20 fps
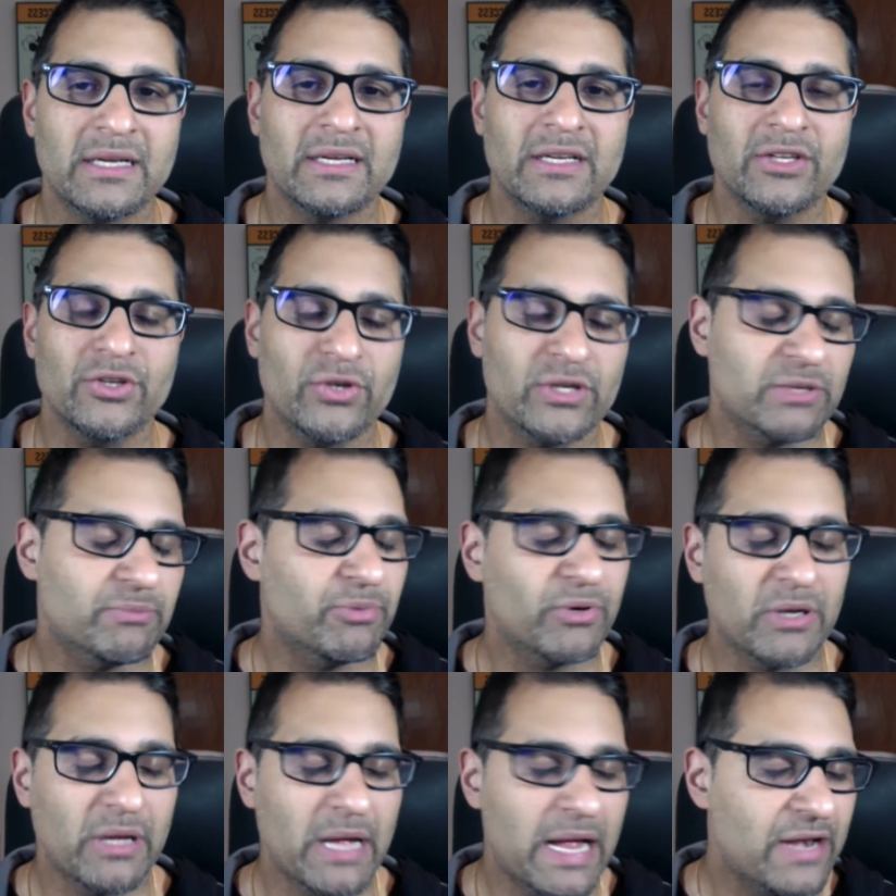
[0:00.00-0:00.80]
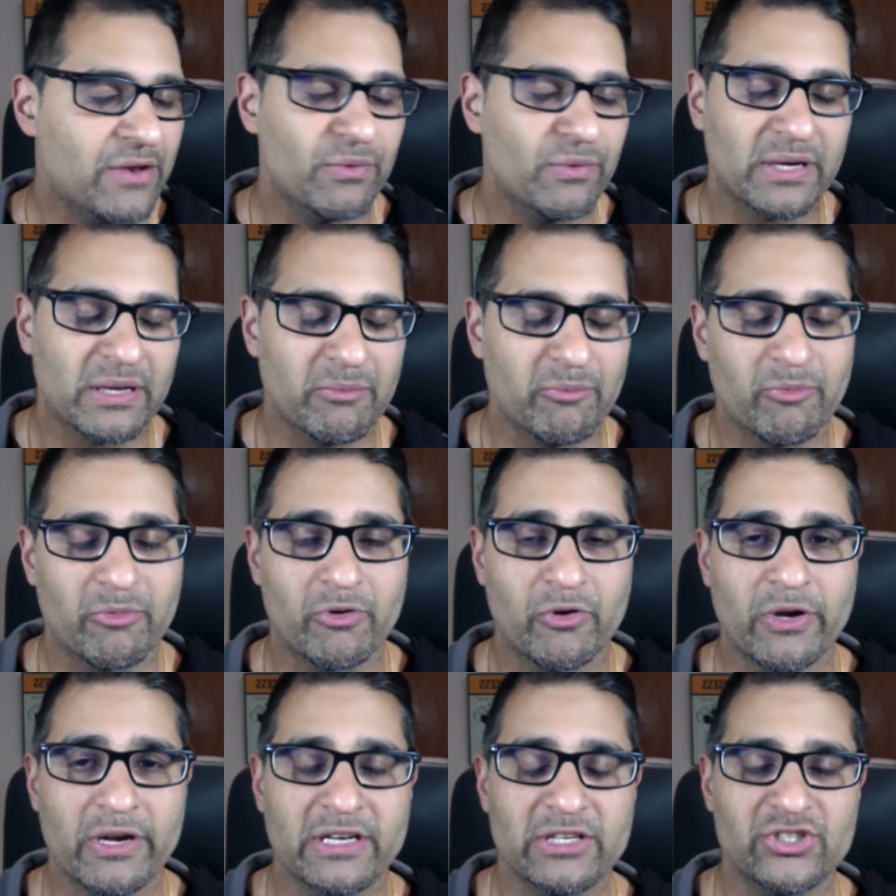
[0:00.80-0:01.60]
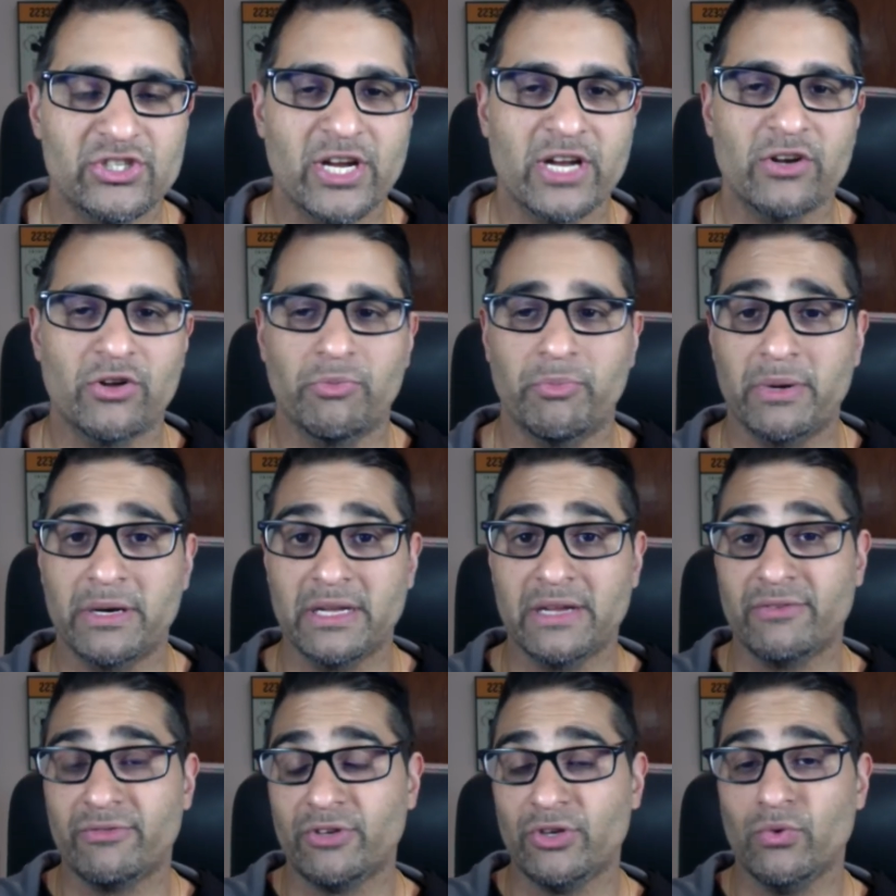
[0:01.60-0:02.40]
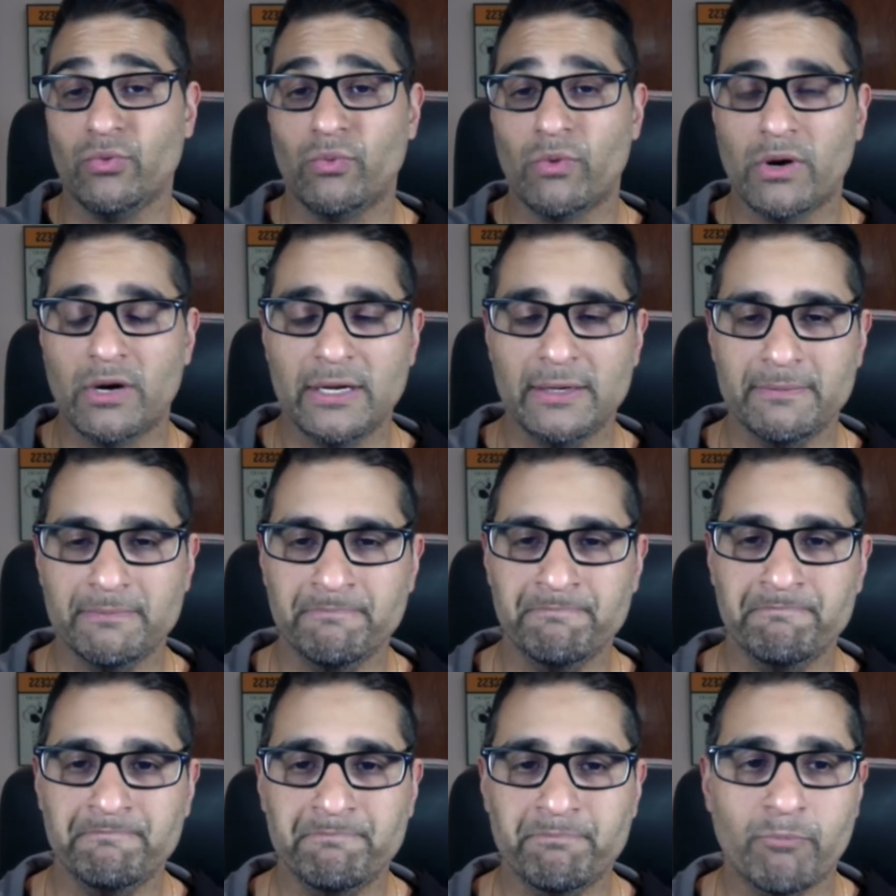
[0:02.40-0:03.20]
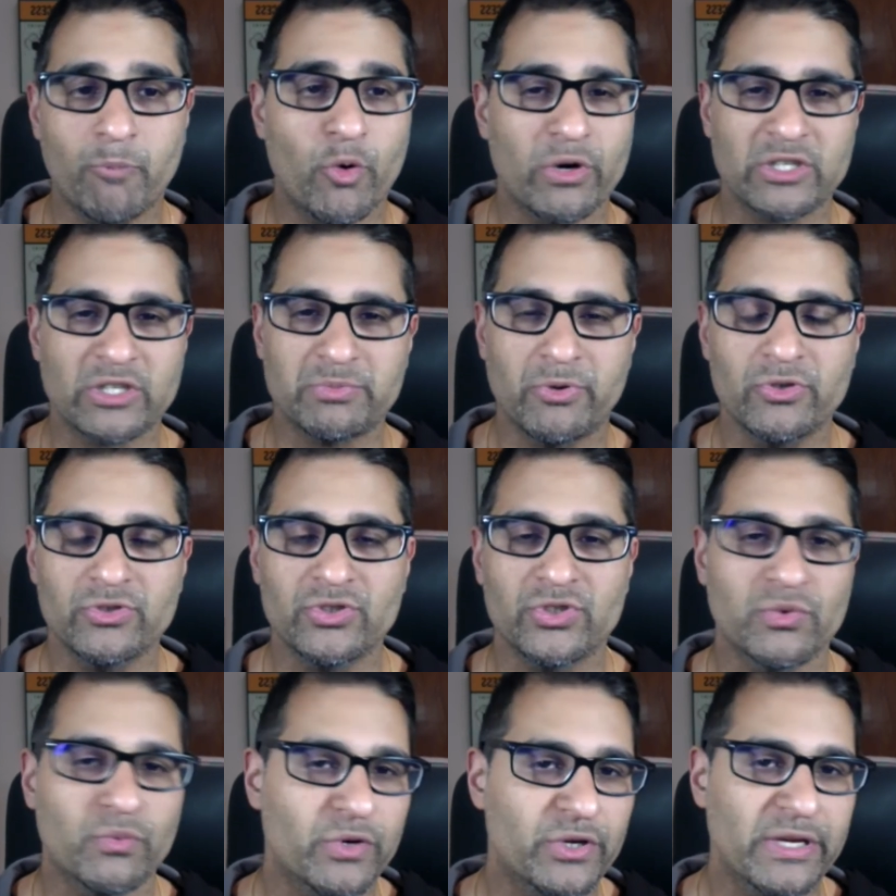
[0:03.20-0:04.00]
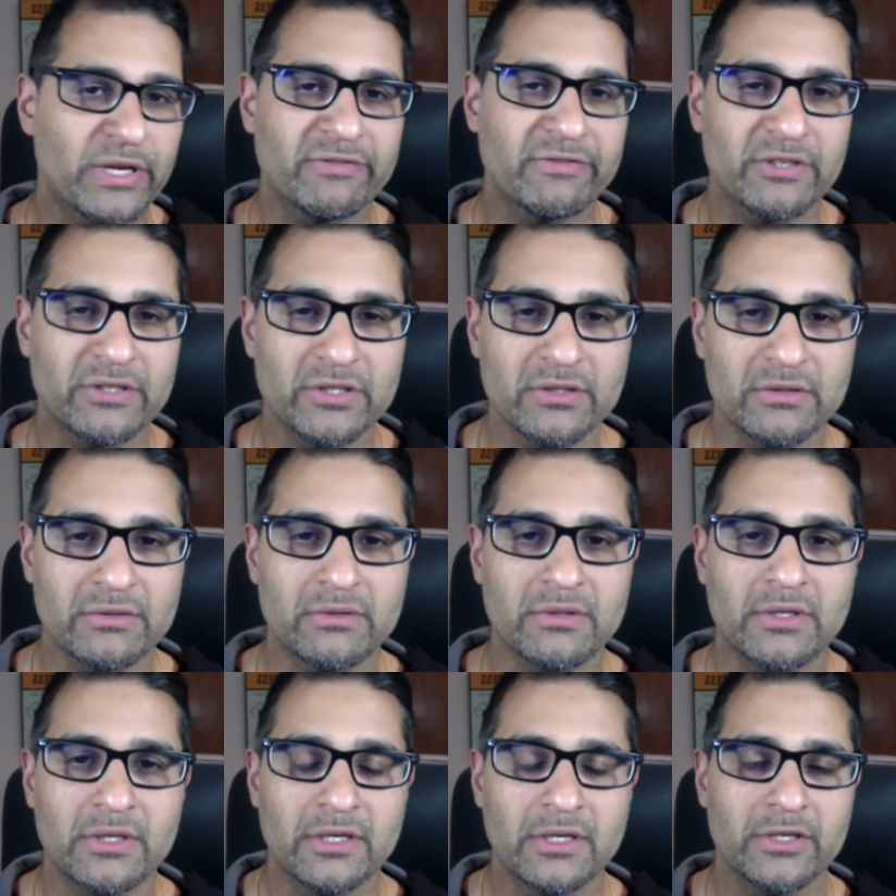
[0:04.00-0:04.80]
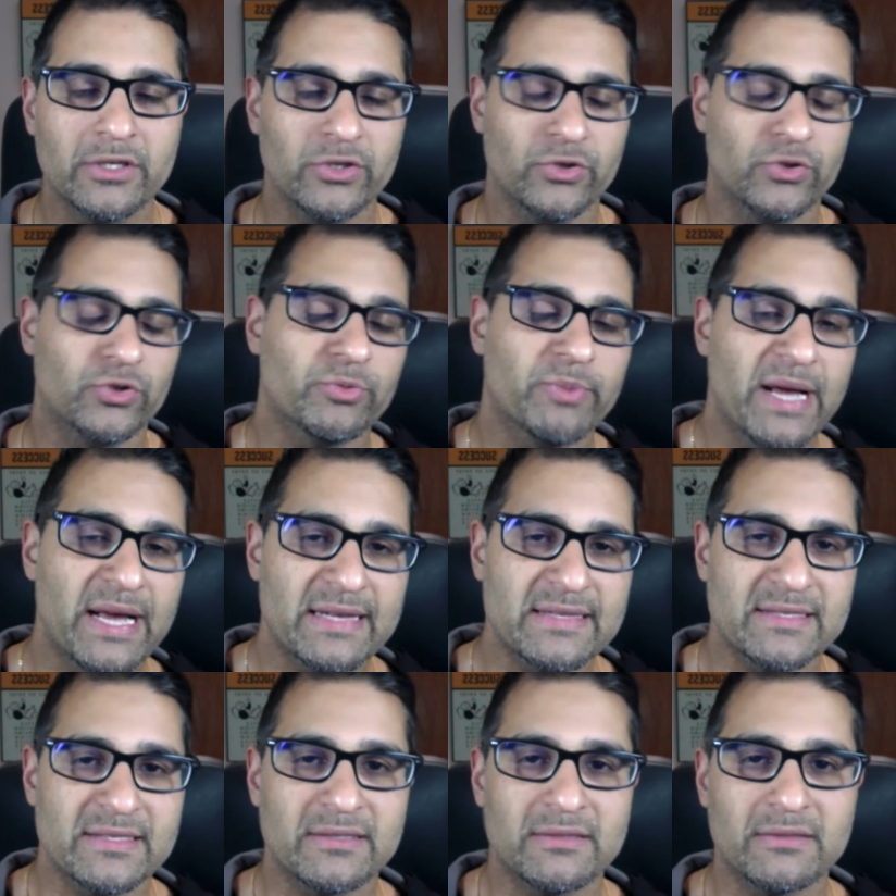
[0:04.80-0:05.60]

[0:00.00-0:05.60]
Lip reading: You can anyone can create a channel, but if you want more exposure, what do you have to do? YouTube ads.